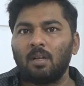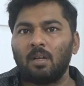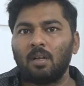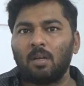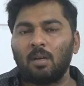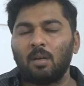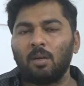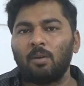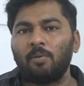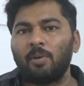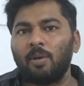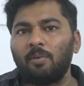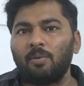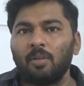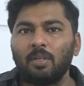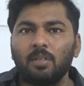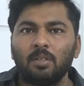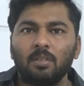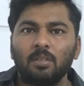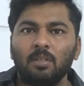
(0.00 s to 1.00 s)
Hello
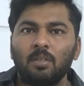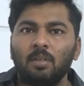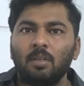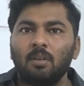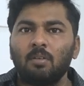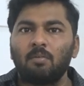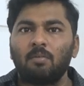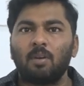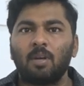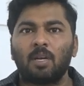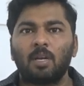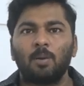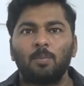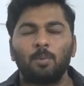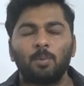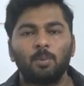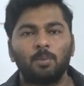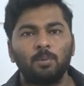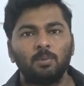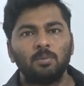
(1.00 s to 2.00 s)
everyone,
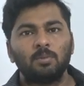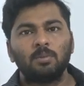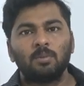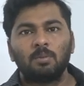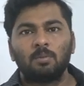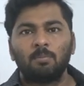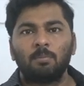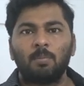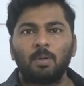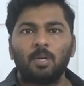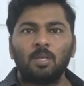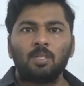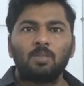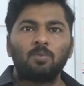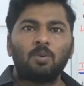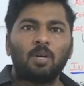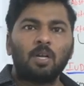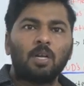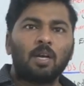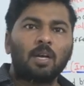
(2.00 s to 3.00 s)
welcome to
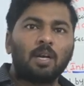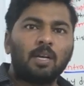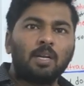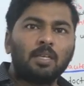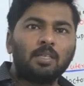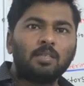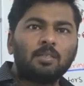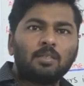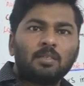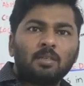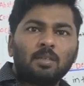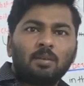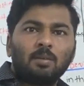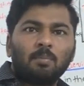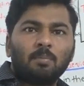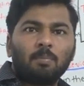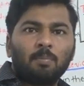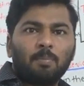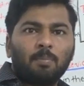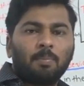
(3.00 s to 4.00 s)
Banajawad College,
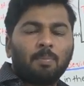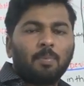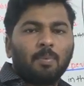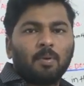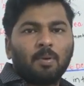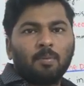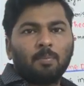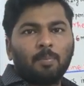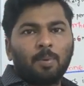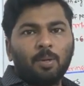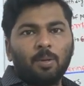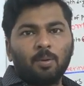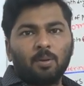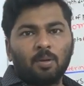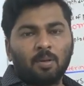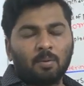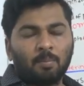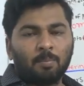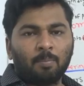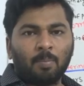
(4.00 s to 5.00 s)

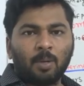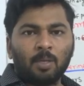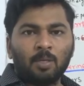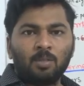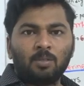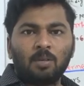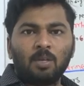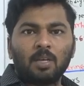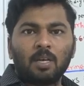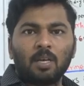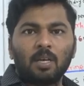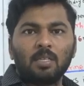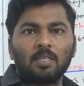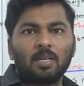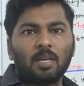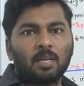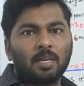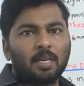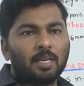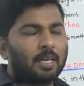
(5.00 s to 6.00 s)
Banajawad College
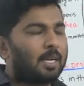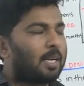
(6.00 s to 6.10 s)
online